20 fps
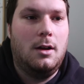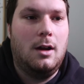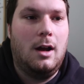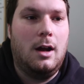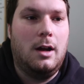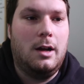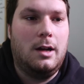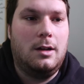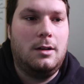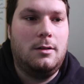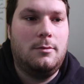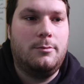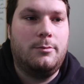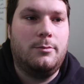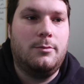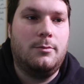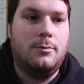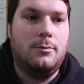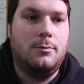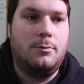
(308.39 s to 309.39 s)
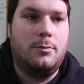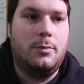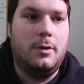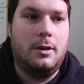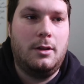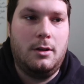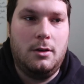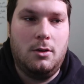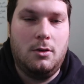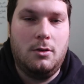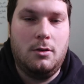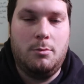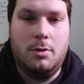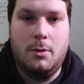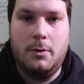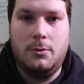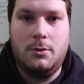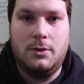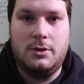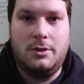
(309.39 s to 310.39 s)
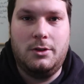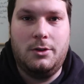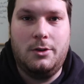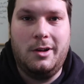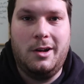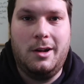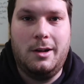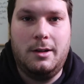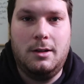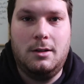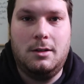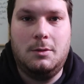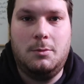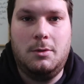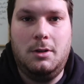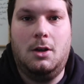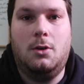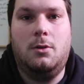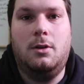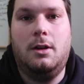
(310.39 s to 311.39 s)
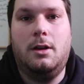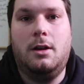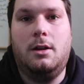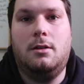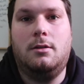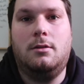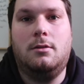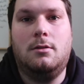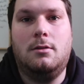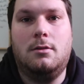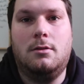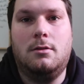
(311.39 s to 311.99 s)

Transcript: But you know, it probably wasn't a good idea to be going out